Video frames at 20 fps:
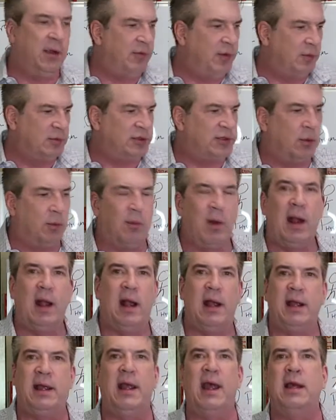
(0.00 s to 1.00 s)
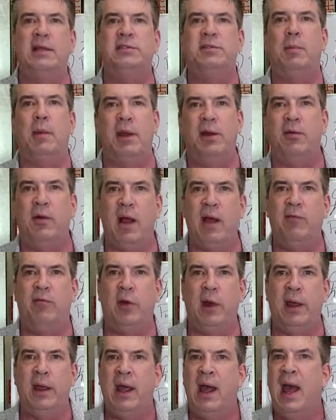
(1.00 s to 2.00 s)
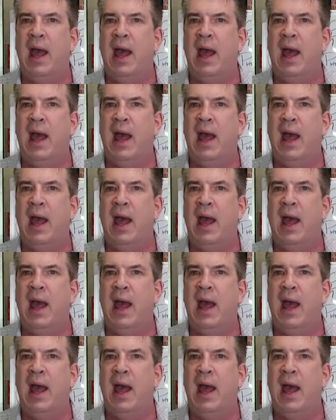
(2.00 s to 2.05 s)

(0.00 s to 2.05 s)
If it was to run out of gas in my driveway,